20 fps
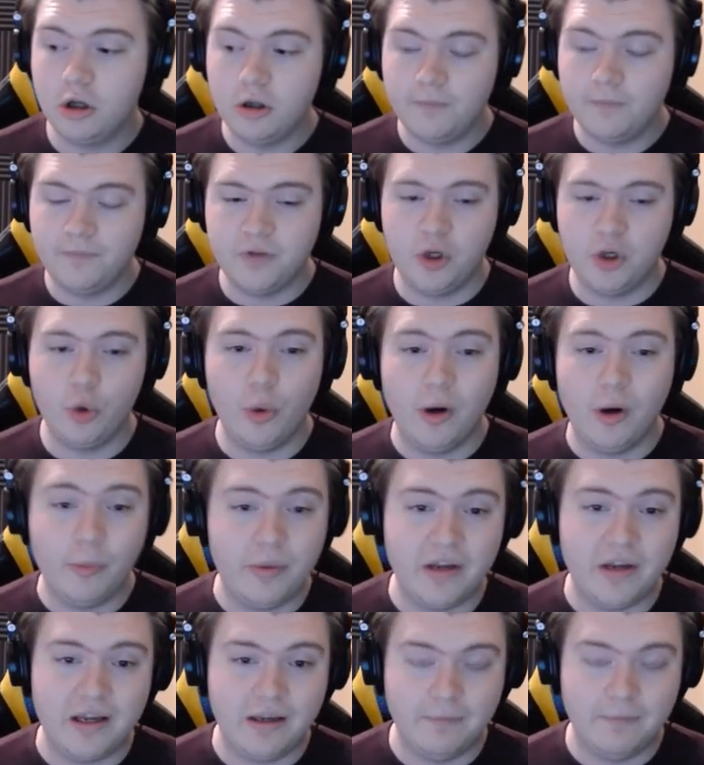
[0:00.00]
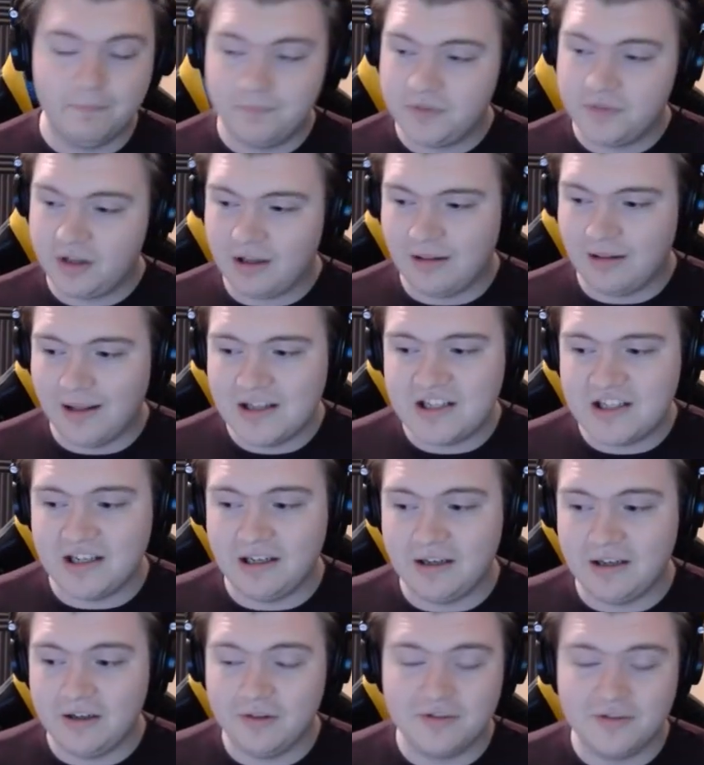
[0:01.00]
You will be
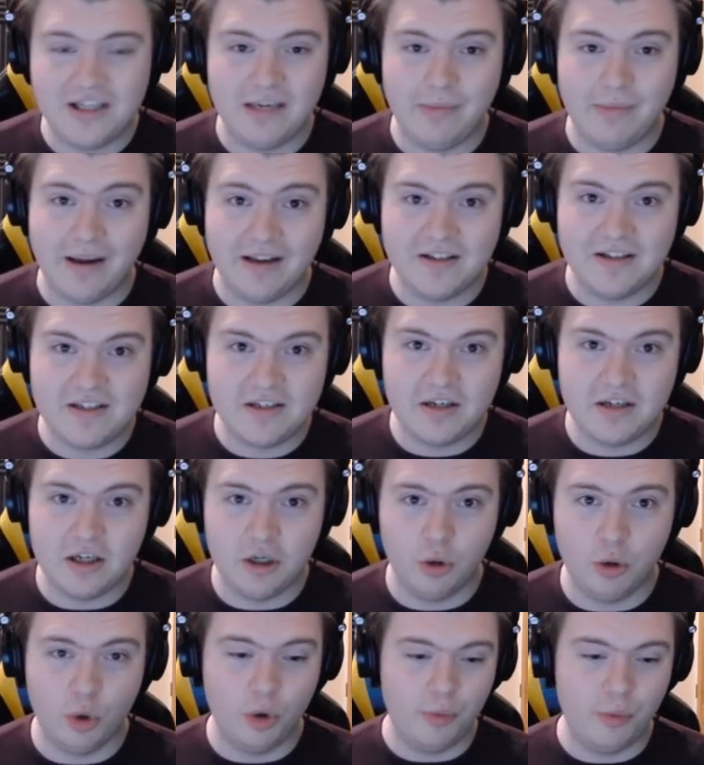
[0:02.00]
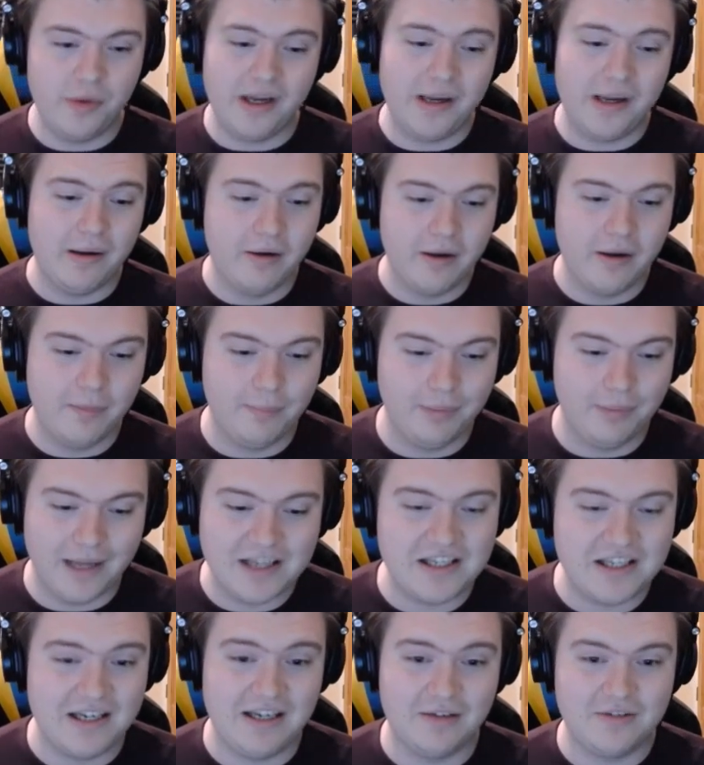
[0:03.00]
cleansing your teammates. You will be
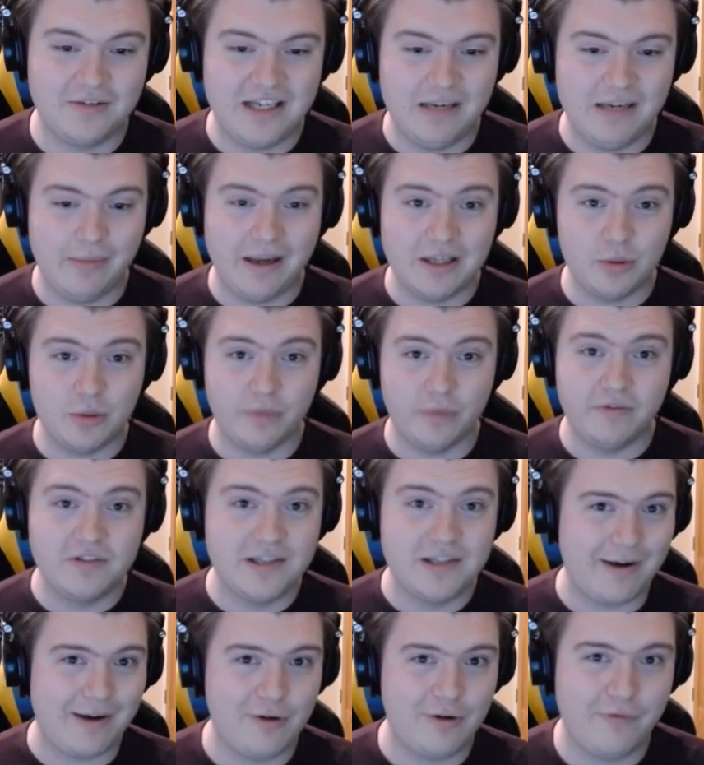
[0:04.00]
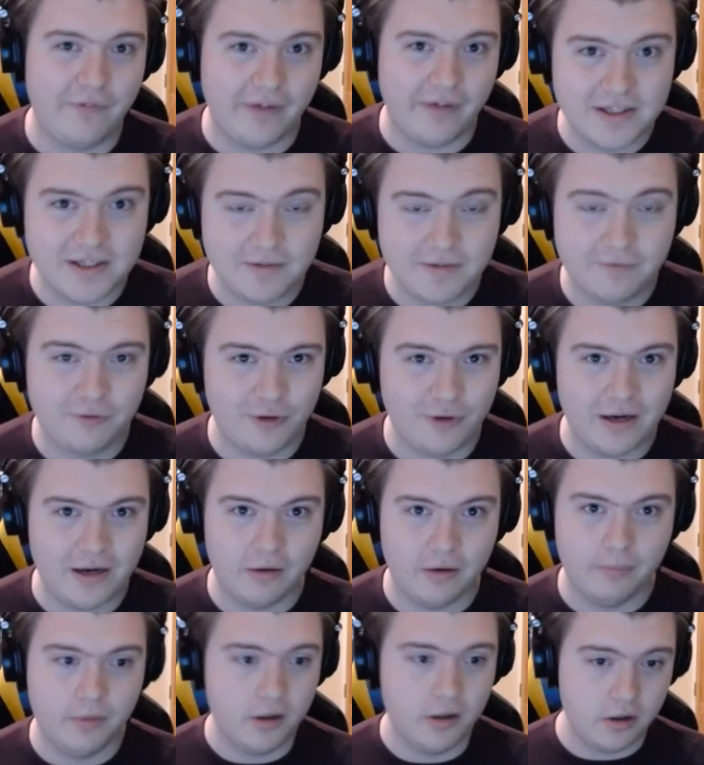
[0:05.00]
blessing your teammates with sacrifice,
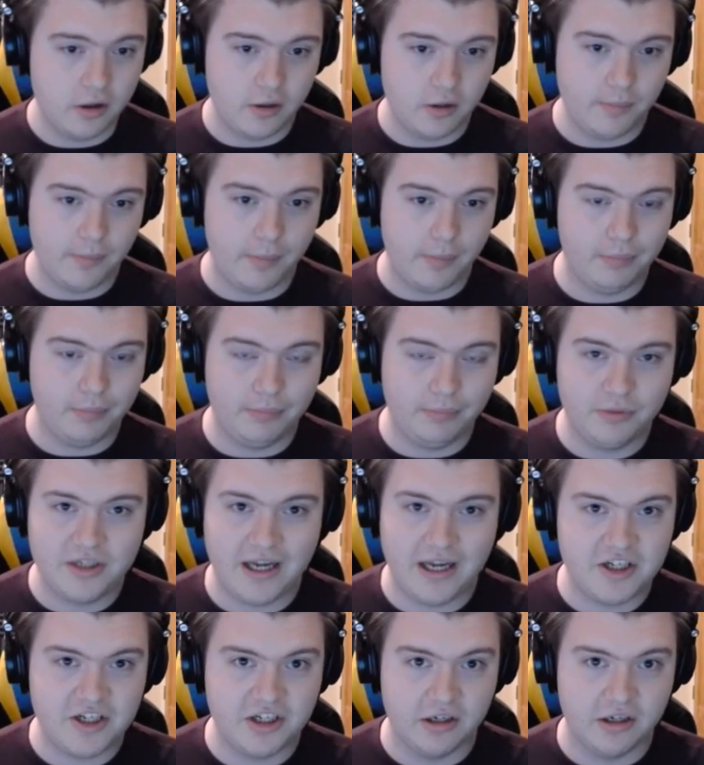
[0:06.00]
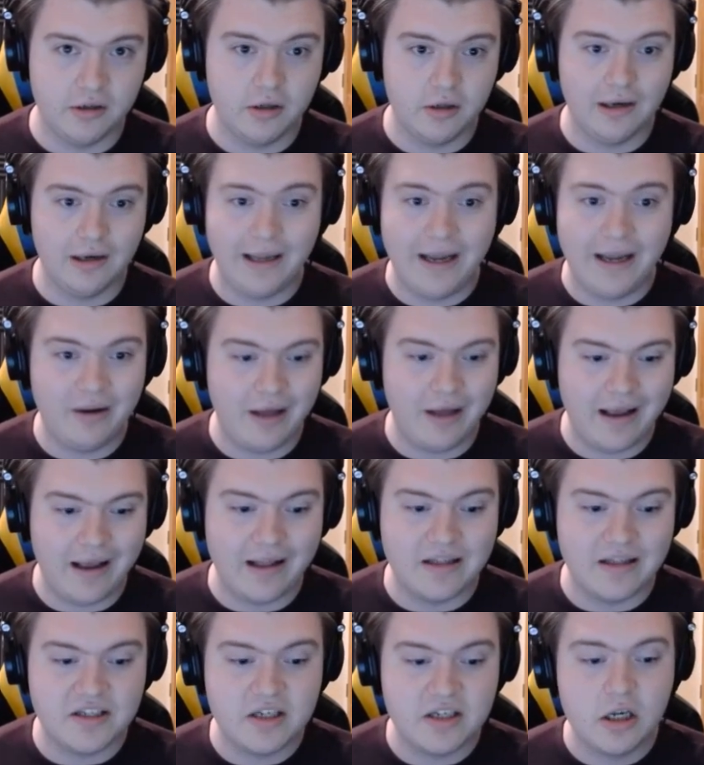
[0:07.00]
freedom, protection, lay on
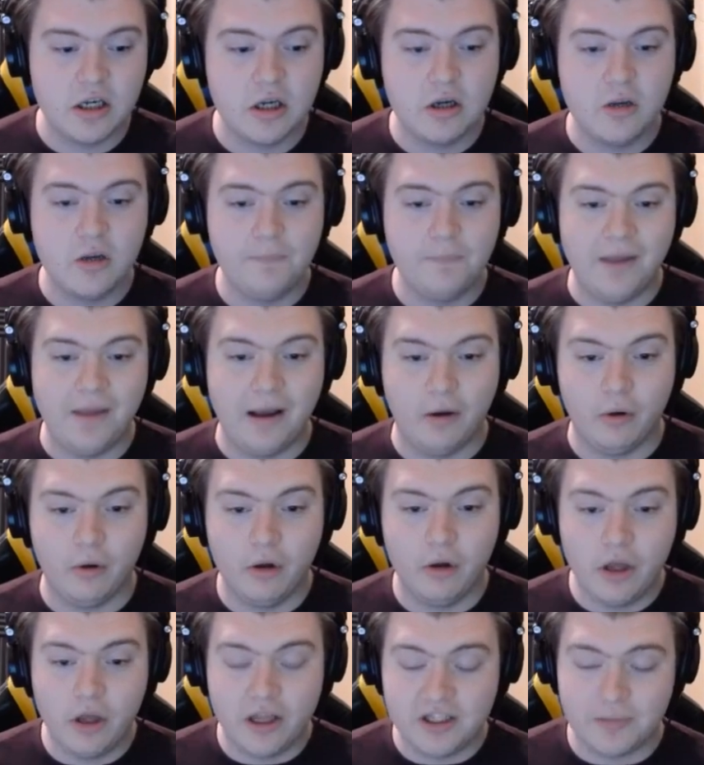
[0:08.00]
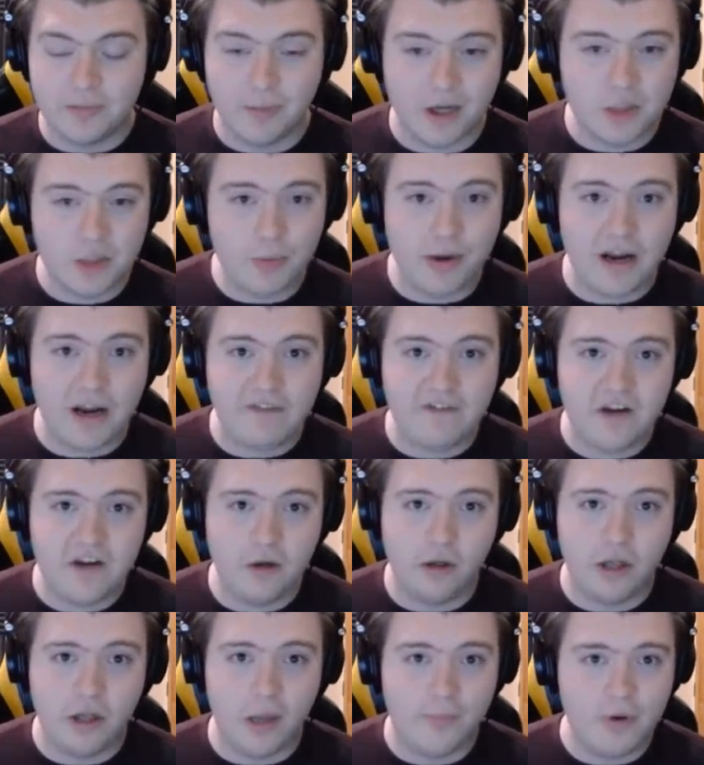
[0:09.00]
hands. Now, it's much better for you to
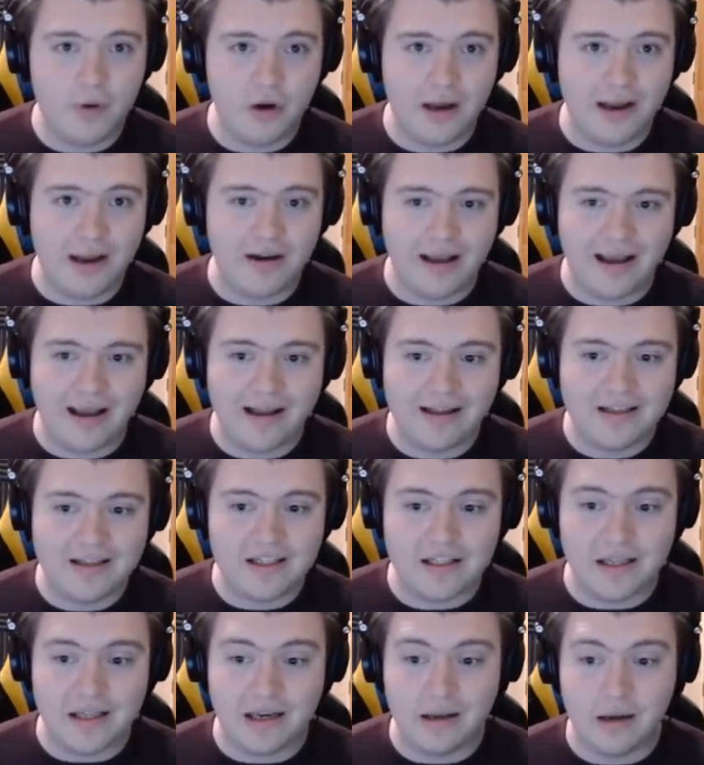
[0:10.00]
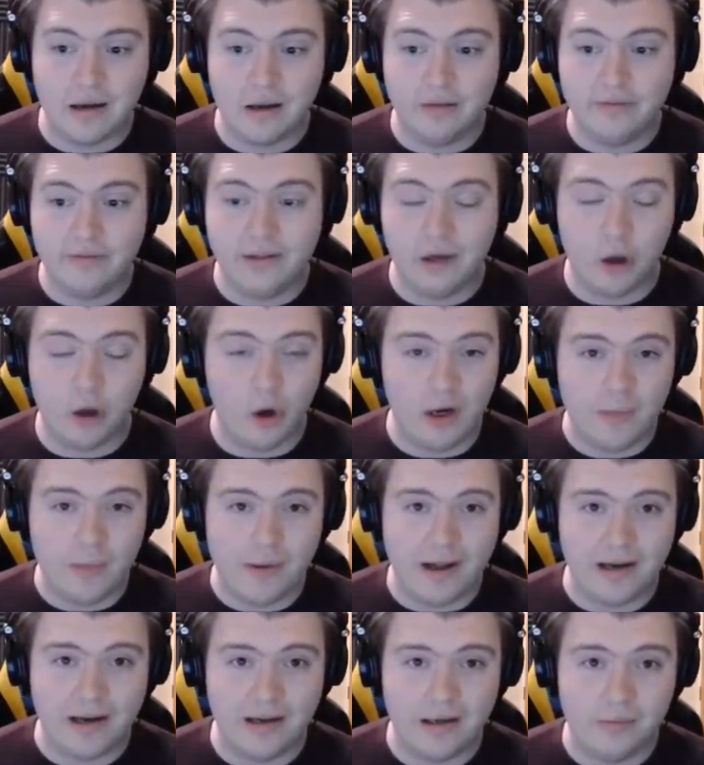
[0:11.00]
dump your lay on hands than a Holy
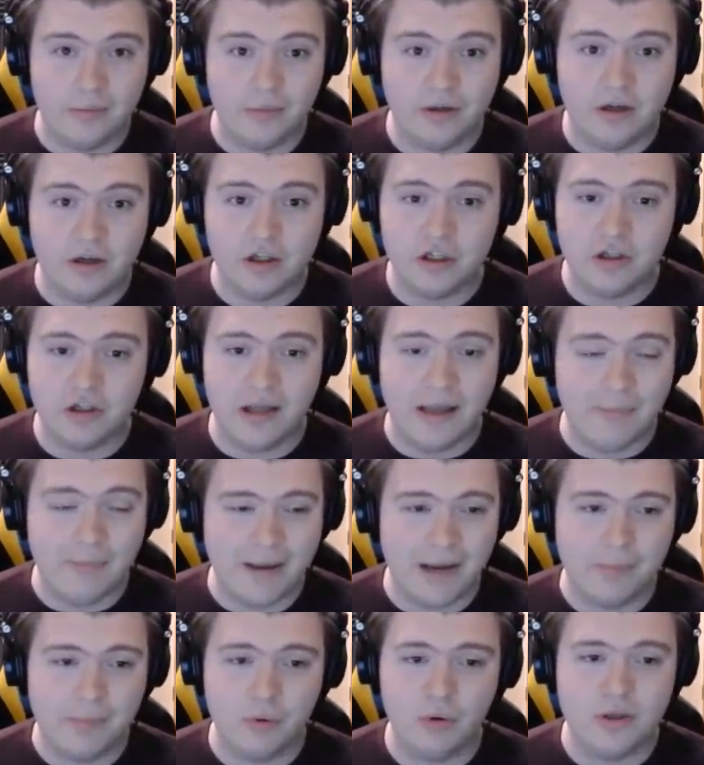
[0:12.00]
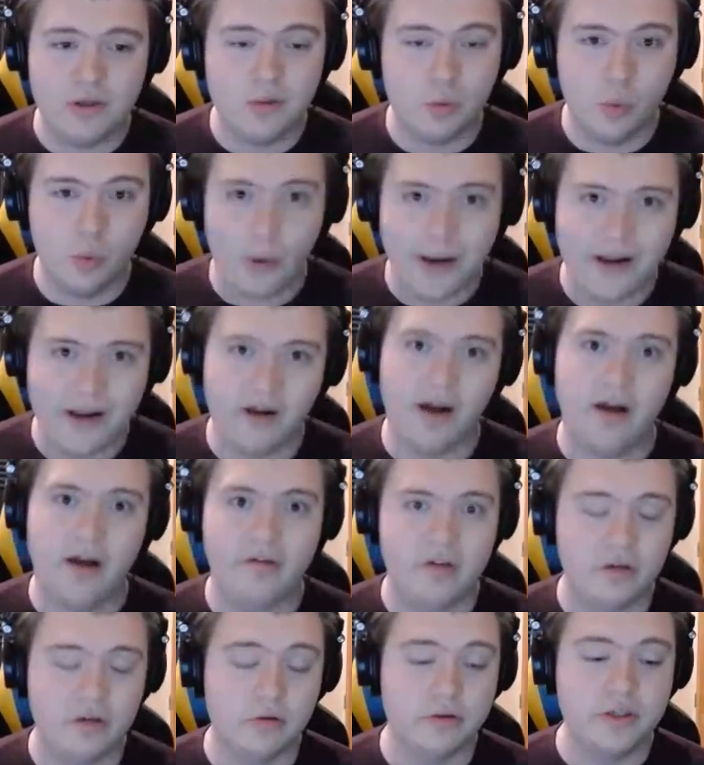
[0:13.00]
Paladin because their mana pool is way higher than
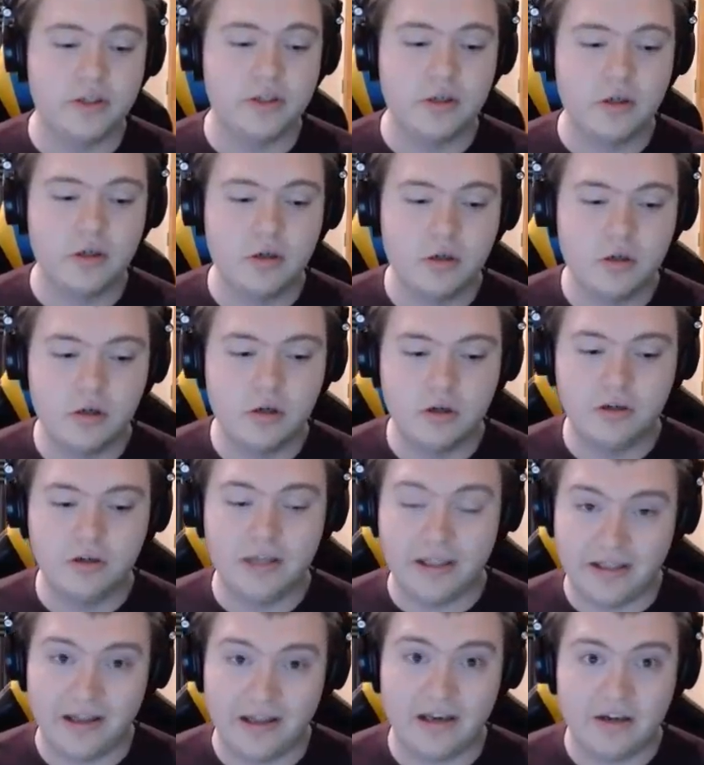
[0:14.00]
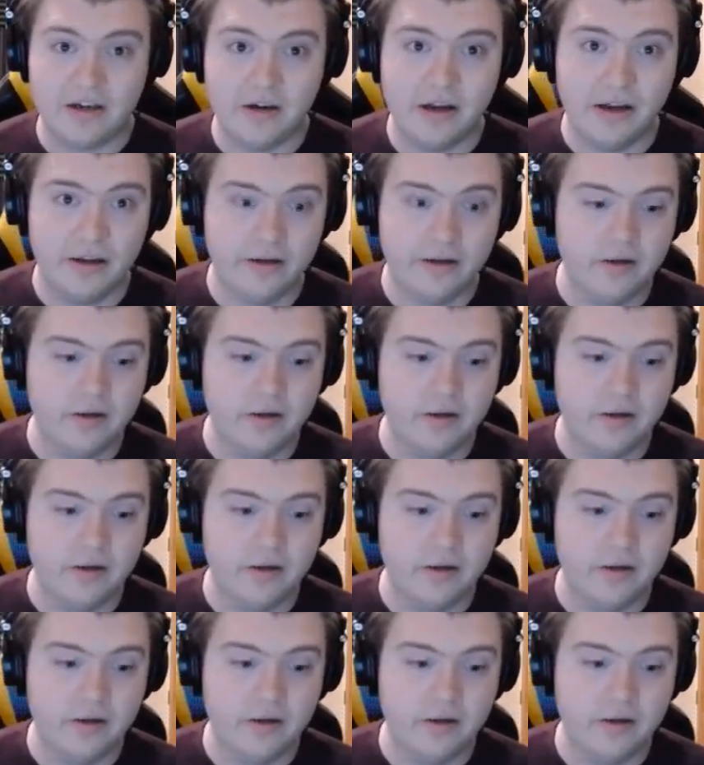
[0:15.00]
yours. Get that in your head.